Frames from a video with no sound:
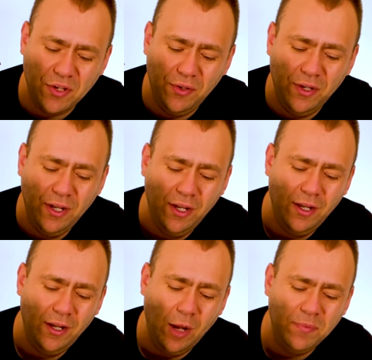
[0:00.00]
So
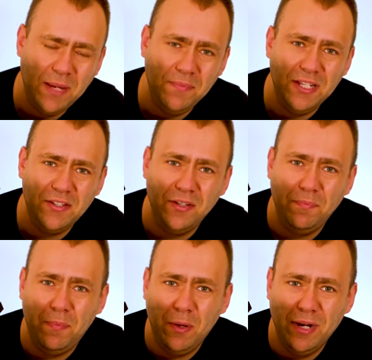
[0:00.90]
I'm tempted to
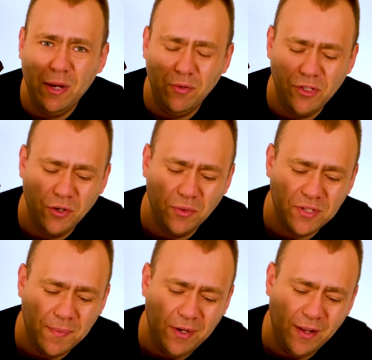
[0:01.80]
build an Elton John or
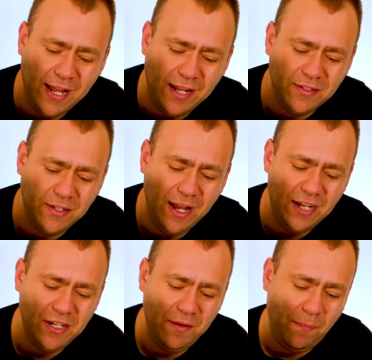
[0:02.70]
something like that to
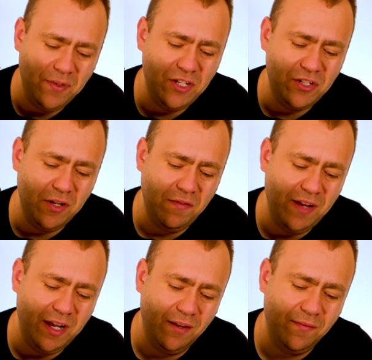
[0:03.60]
actually position the
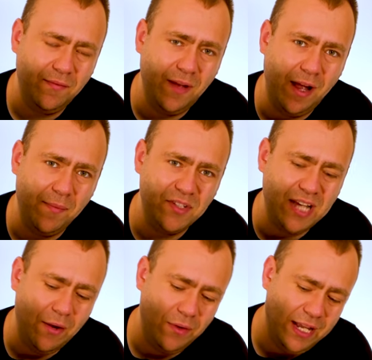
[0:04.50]
figure um,
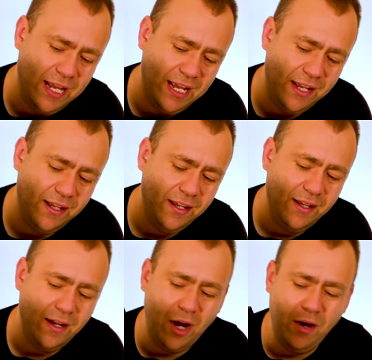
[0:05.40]
sat on here
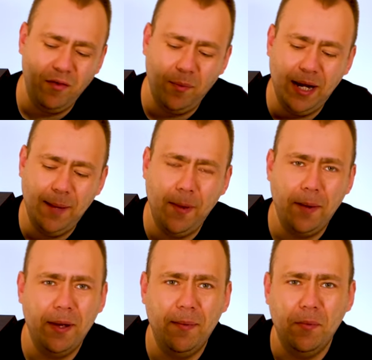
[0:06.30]
over, but that
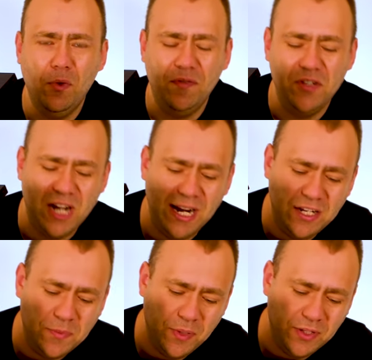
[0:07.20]
might be a bit more of a
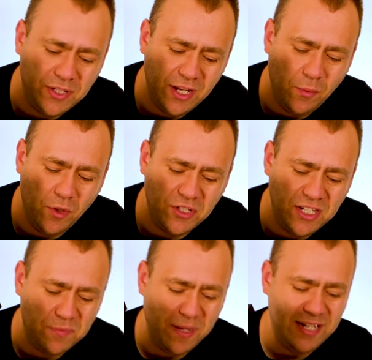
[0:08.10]
challenge. But uh, watch
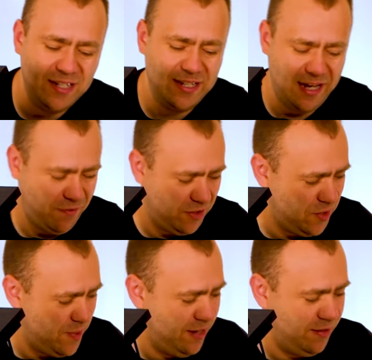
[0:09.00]
this space to see if I
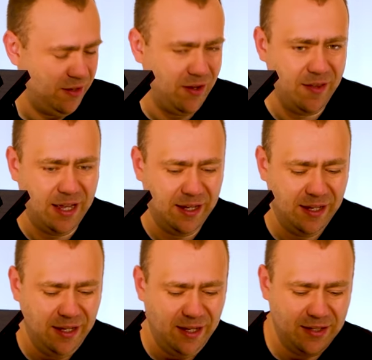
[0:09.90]
do anything like that.
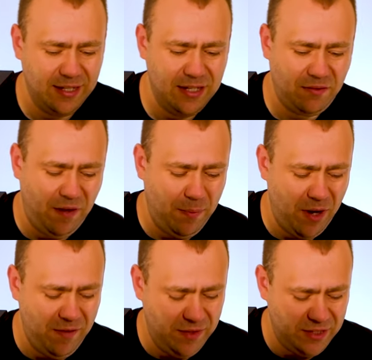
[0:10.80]
So let's flip
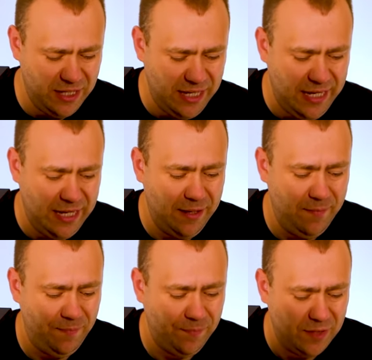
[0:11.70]
over to the
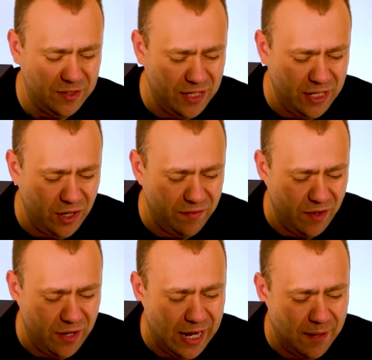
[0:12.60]
um, to the
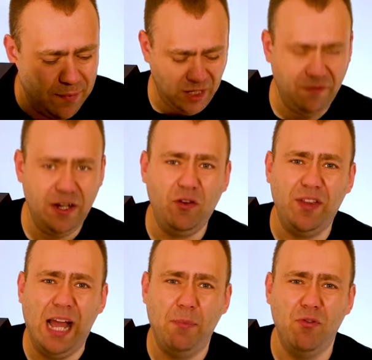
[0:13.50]
iPhone app. Hopefully you've
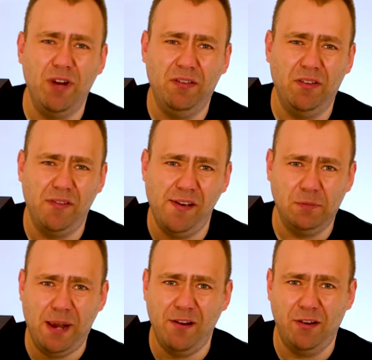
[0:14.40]
got the app already for the
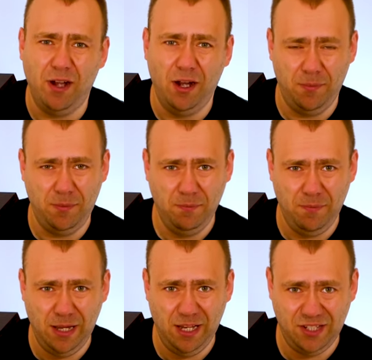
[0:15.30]
various power up
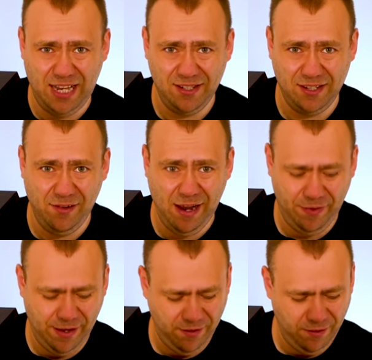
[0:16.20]
uh, sets that are
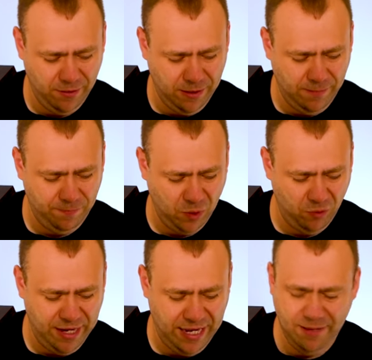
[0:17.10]
out there
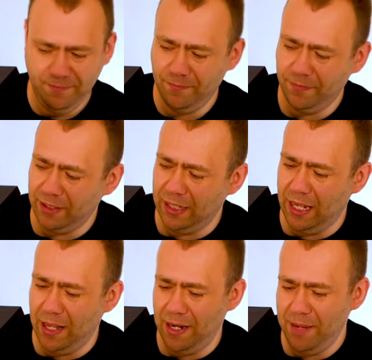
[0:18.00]
already.
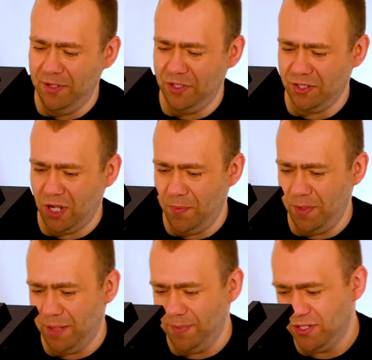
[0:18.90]
Uh, let me just
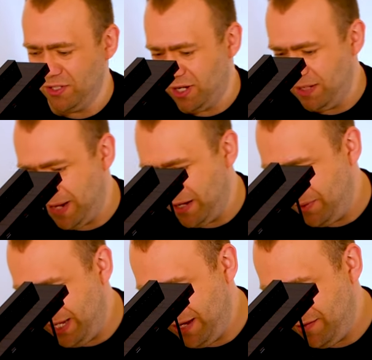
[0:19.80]
open up this side
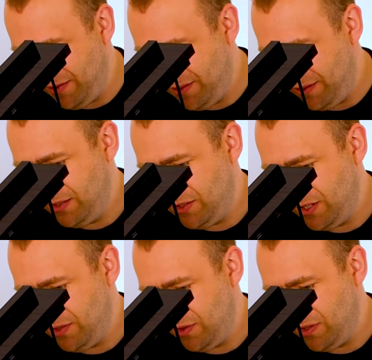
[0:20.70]
panel here and
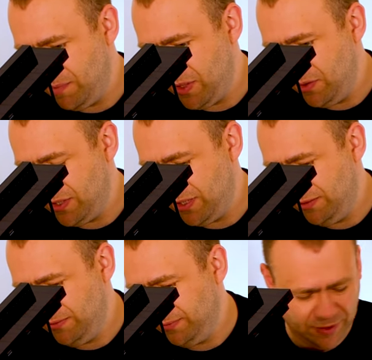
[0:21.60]
turn on the motor,
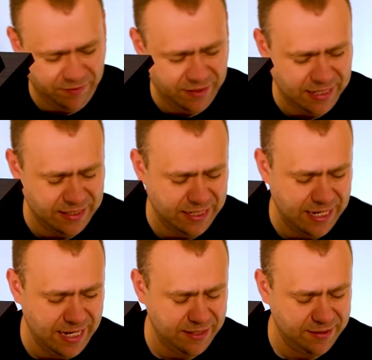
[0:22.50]
wait for that to
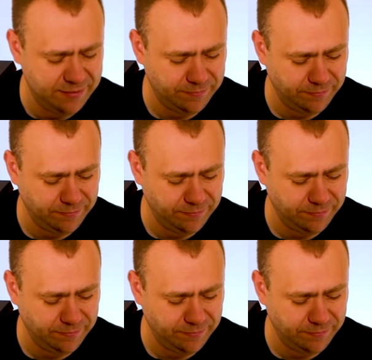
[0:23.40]
connect.